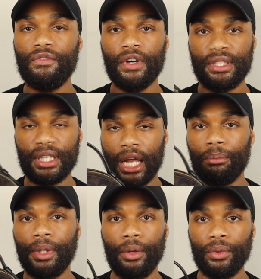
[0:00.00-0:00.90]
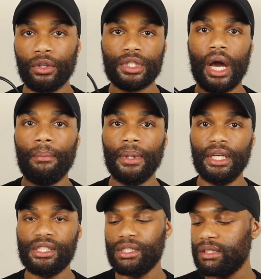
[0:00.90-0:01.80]
fun to kind of play with those
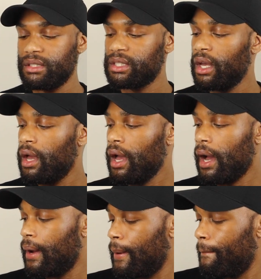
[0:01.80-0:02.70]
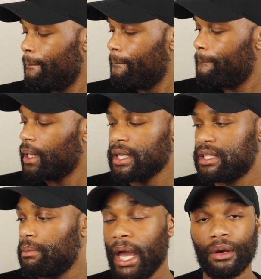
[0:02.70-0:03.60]
combinations, because
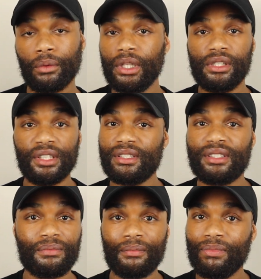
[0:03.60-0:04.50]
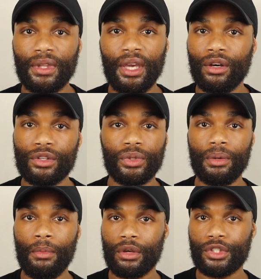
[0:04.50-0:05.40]
the bag really just, it goes with
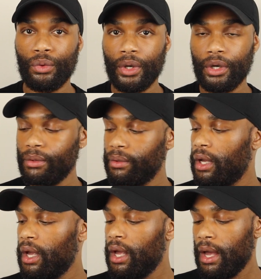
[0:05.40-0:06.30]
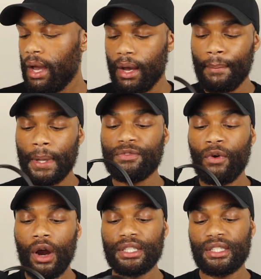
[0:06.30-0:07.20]
them all so well. As
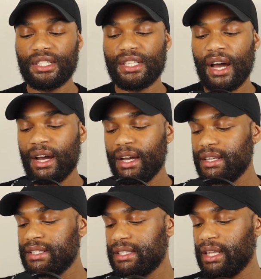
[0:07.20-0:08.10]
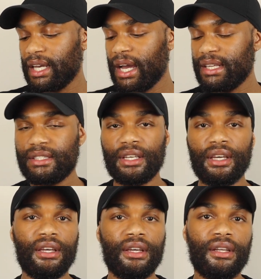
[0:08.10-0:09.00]
far as the size, like I
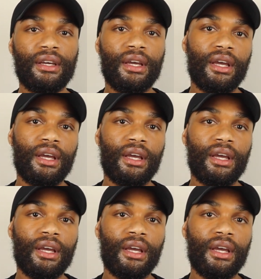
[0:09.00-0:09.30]
said,